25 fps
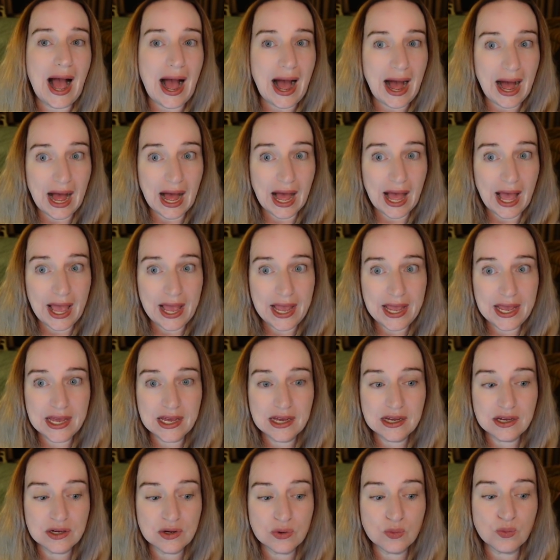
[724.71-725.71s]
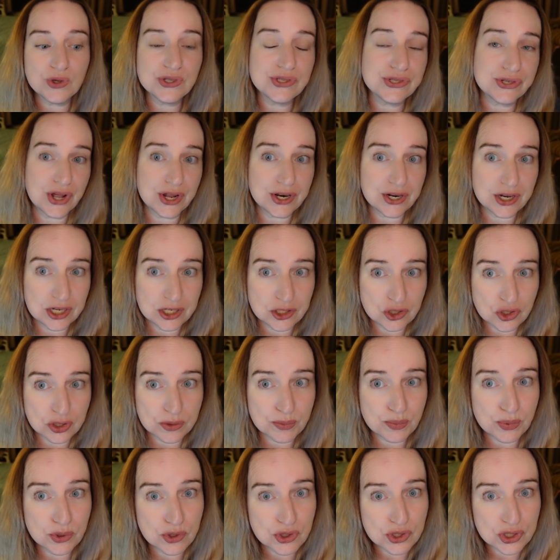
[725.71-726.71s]
I was not one
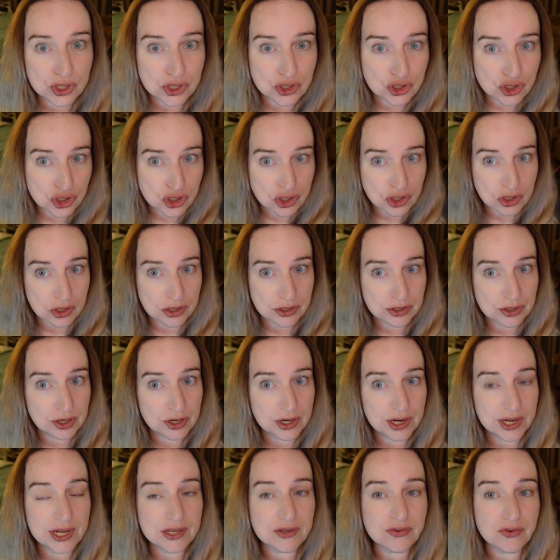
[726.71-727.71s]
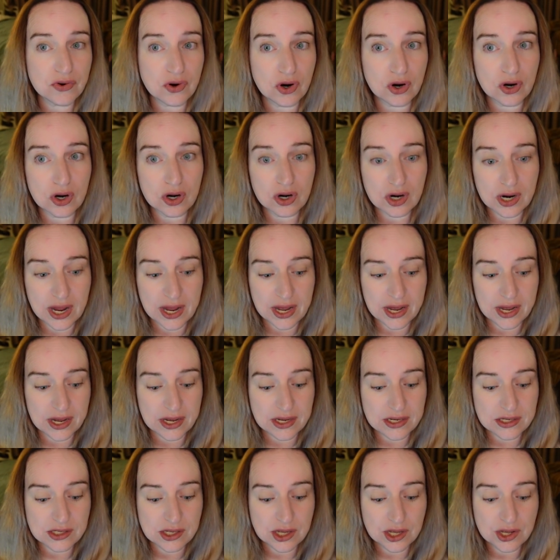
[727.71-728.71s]
hundred percent sure as far
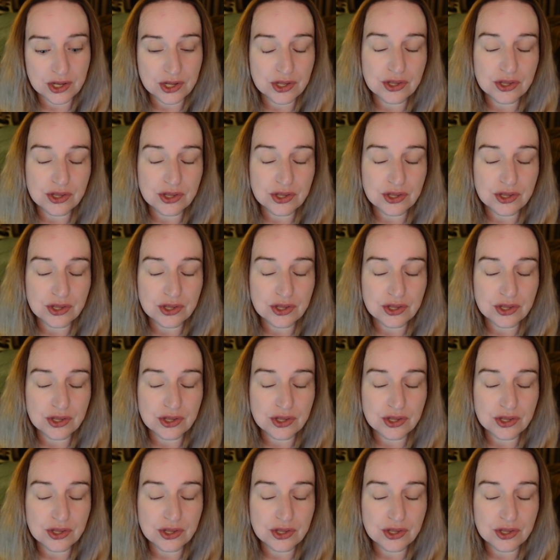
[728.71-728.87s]
as